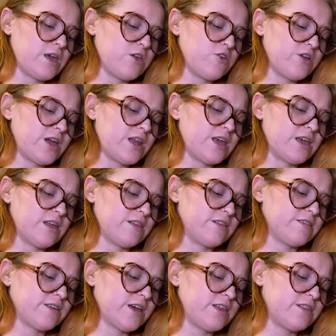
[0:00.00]
You're getting
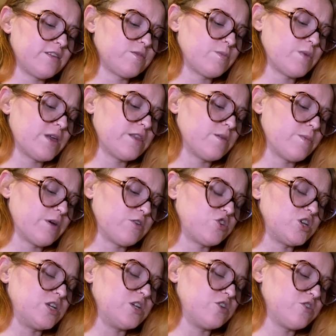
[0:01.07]
insight this month about
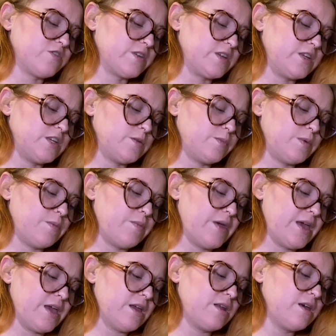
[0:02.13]
changes that need to be
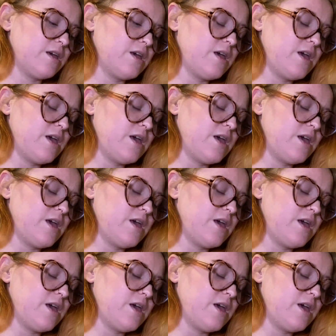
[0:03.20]
made.